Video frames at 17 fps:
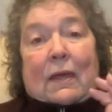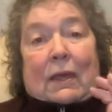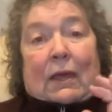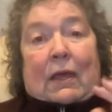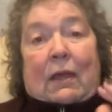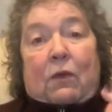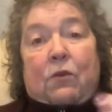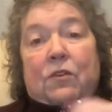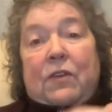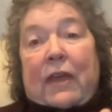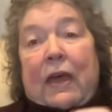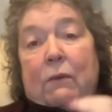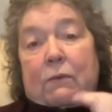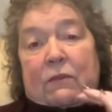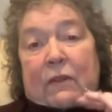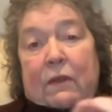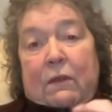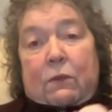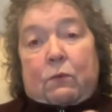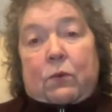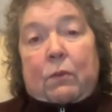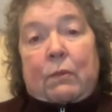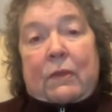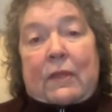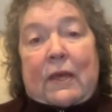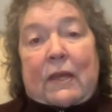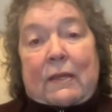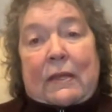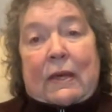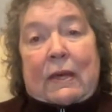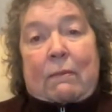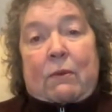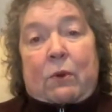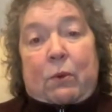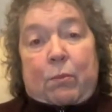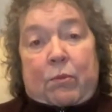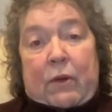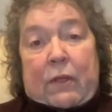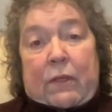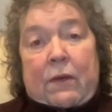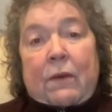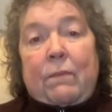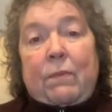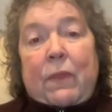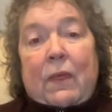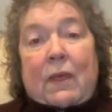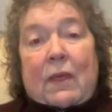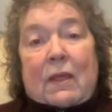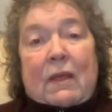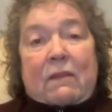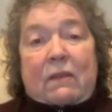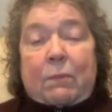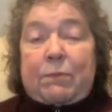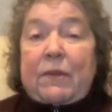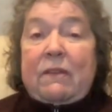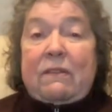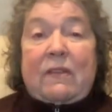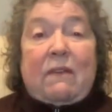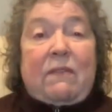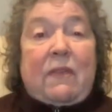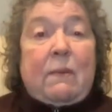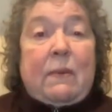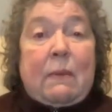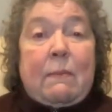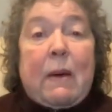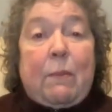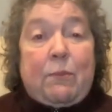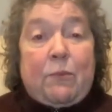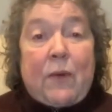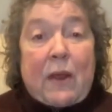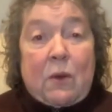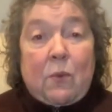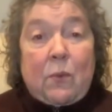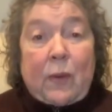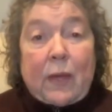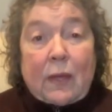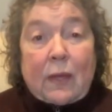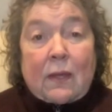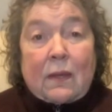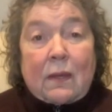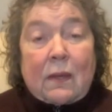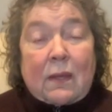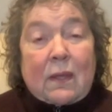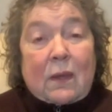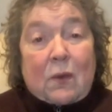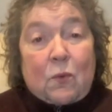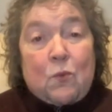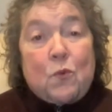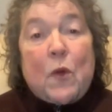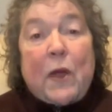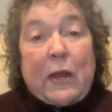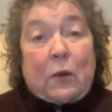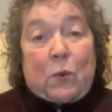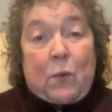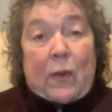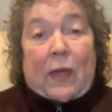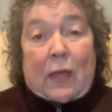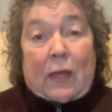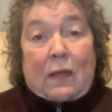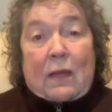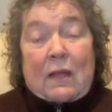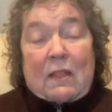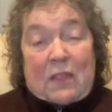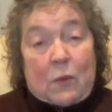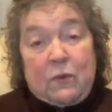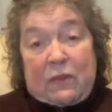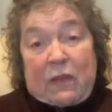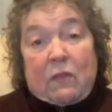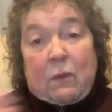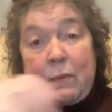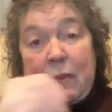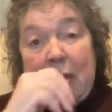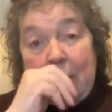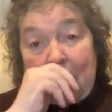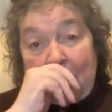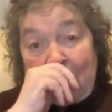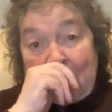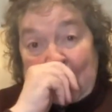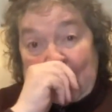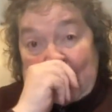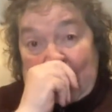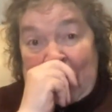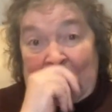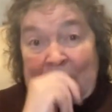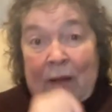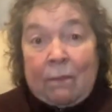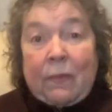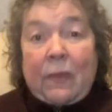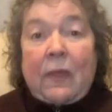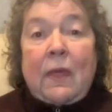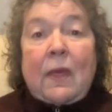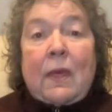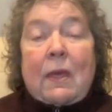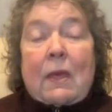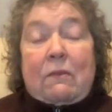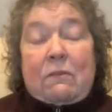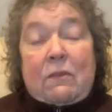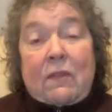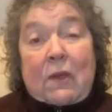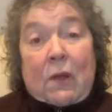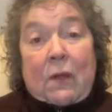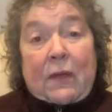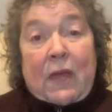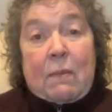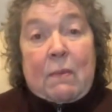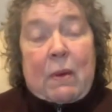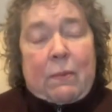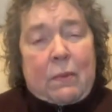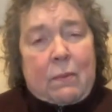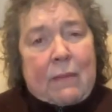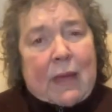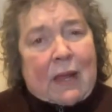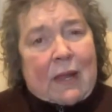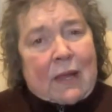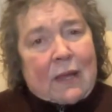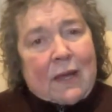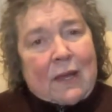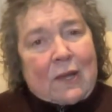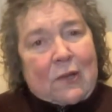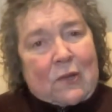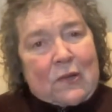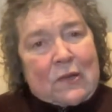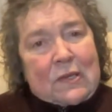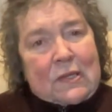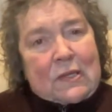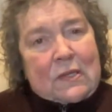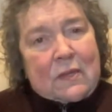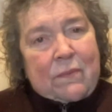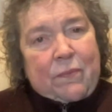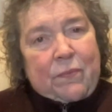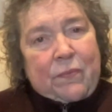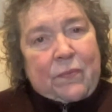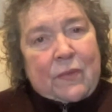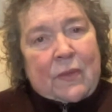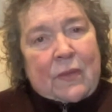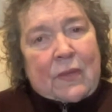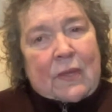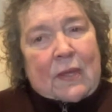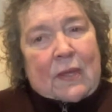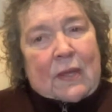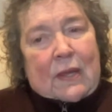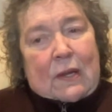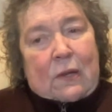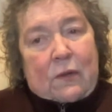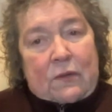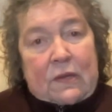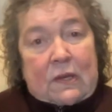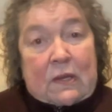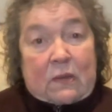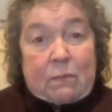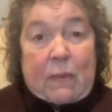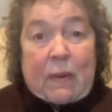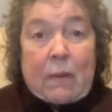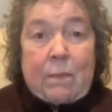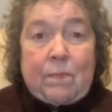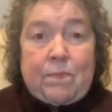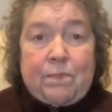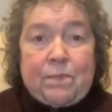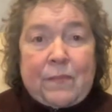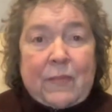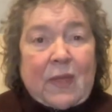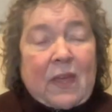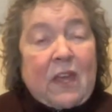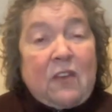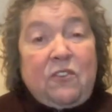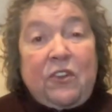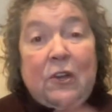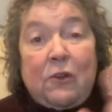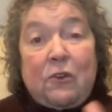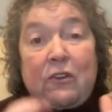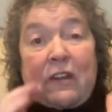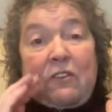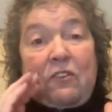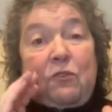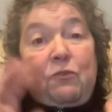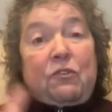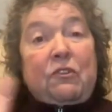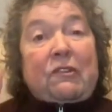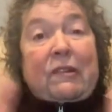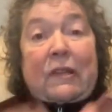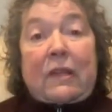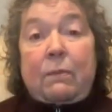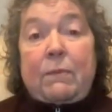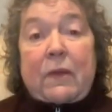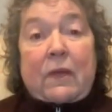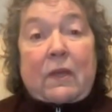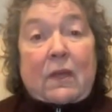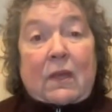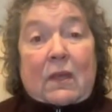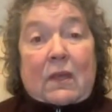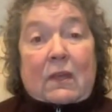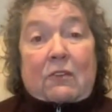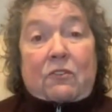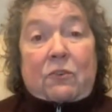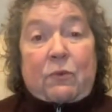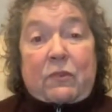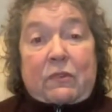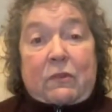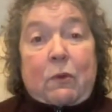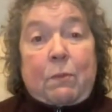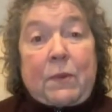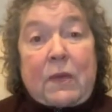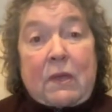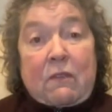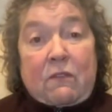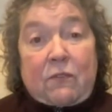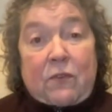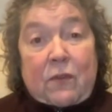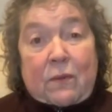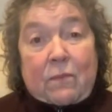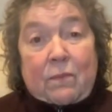And her dad was out of the room at that time, and her brother. I said, "Please have them come up right away, right away." There was other people that were waiting, so they all came up, and Malachi looks. He looked at his mom, and she looked like she was just sleeping. She was so peaceful.